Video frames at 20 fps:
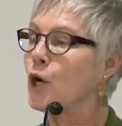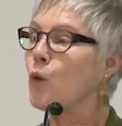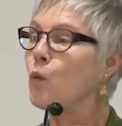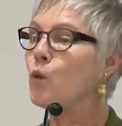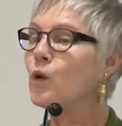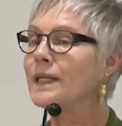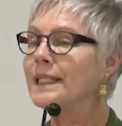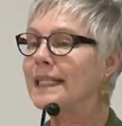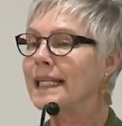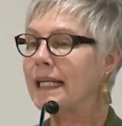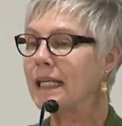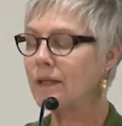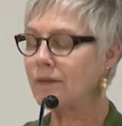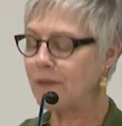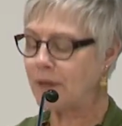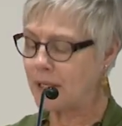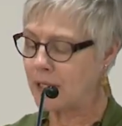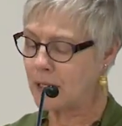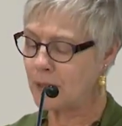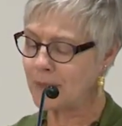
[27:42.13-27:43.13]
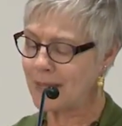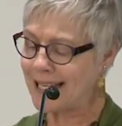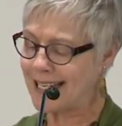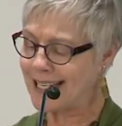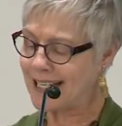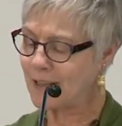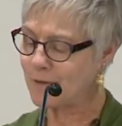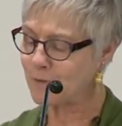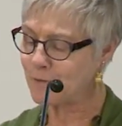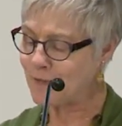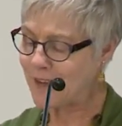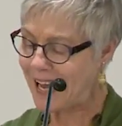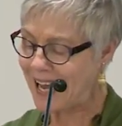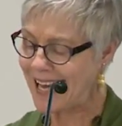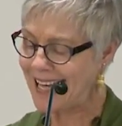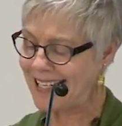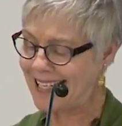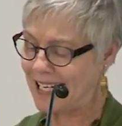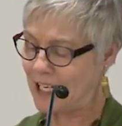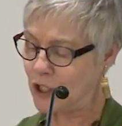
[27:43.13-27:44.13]
would give him an
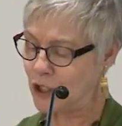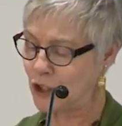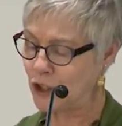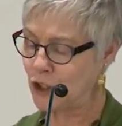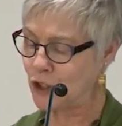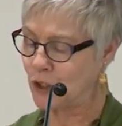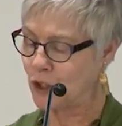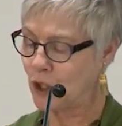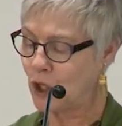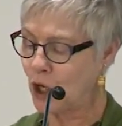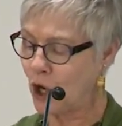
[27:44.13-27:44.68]
advantage